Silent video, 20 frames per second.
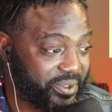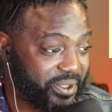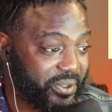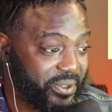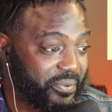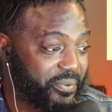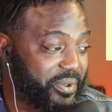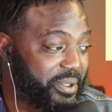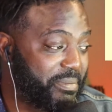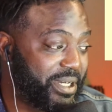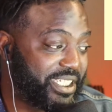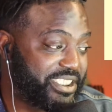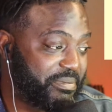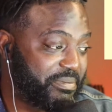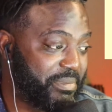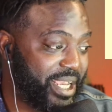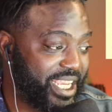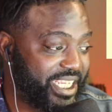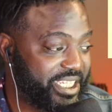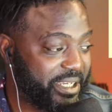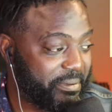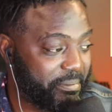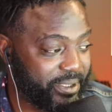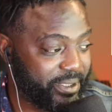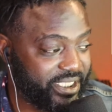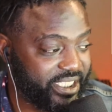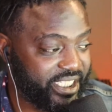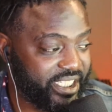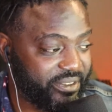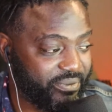We must make him
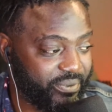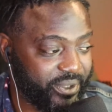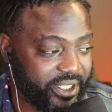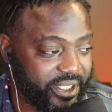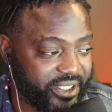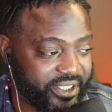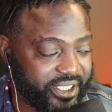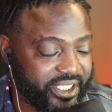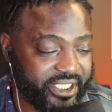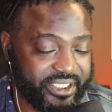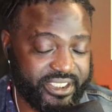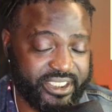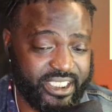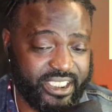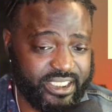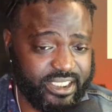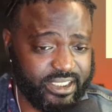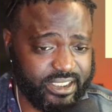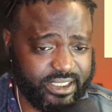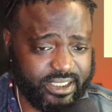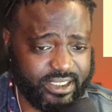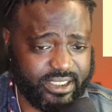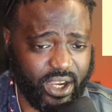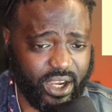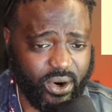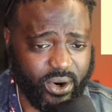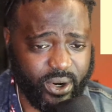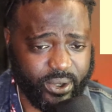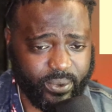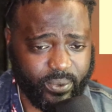believe we are near. See, this is
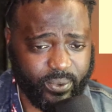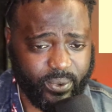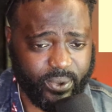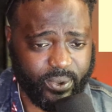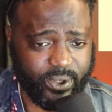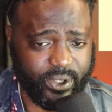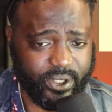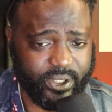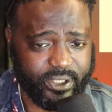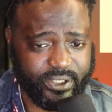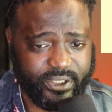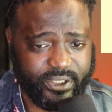the art of war.